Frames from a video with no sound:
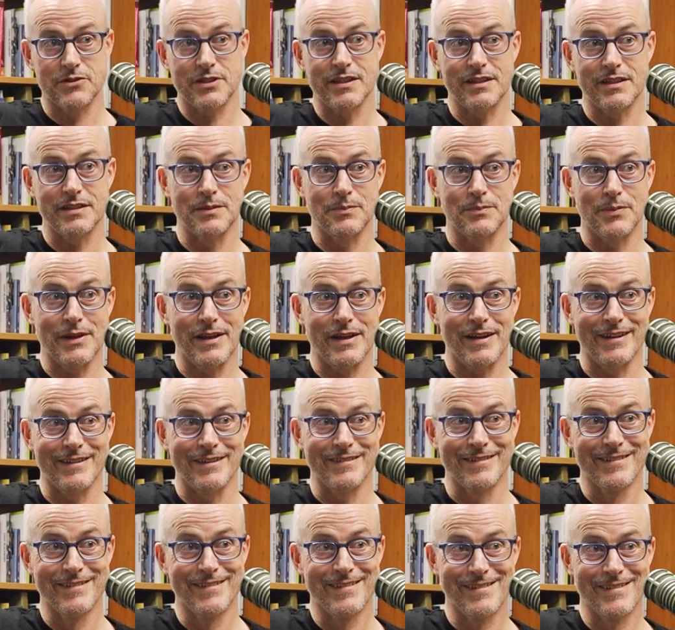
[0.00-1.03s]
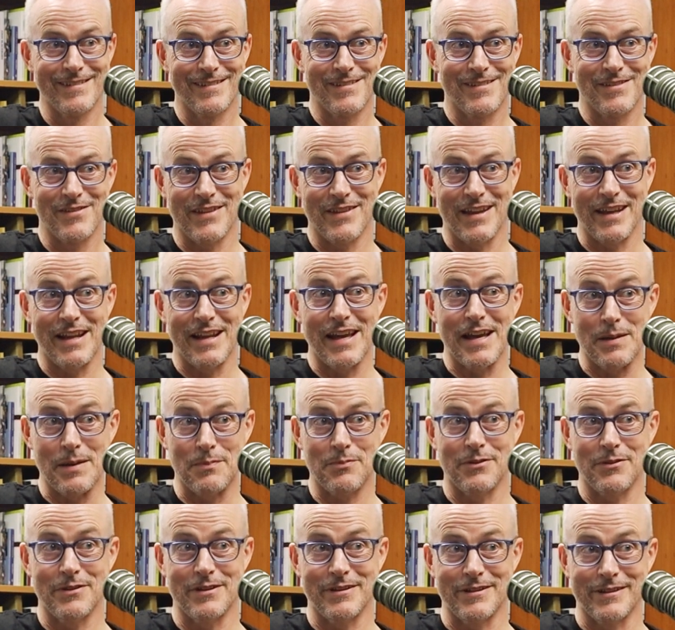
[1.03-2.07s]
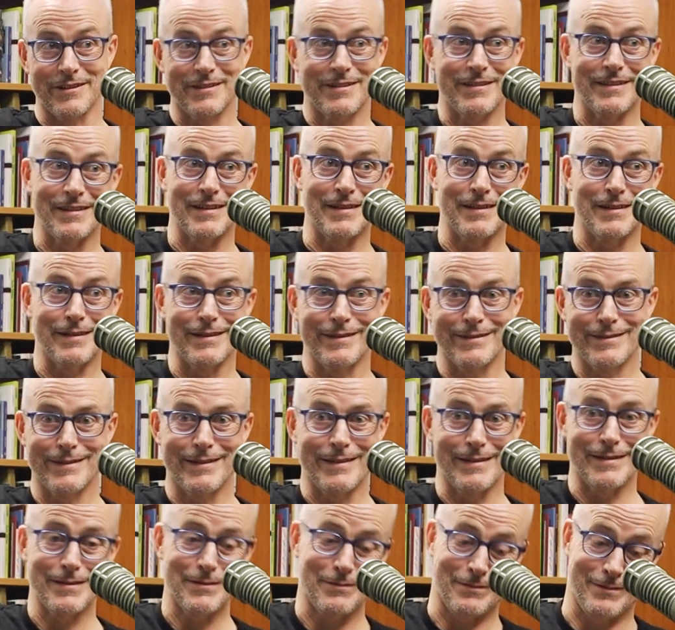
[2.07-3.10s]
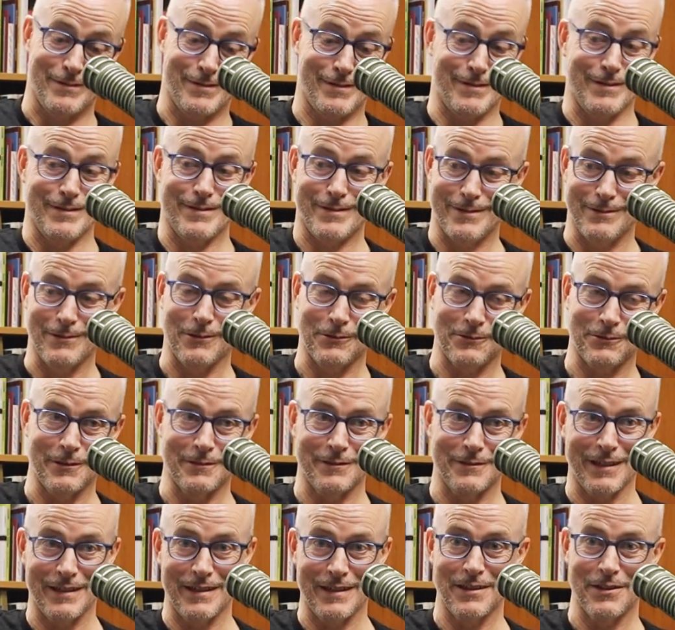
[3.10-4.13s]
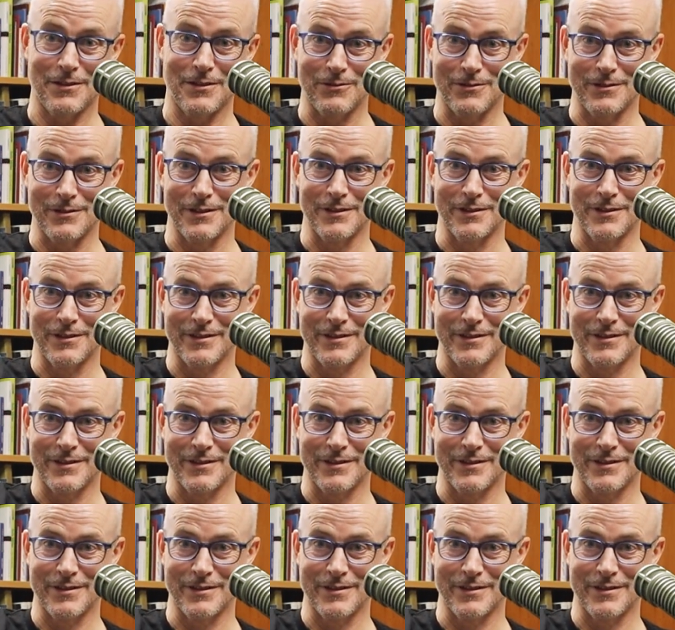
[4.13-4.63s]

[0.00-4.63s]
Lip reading: you've said about that app that was just knocked it together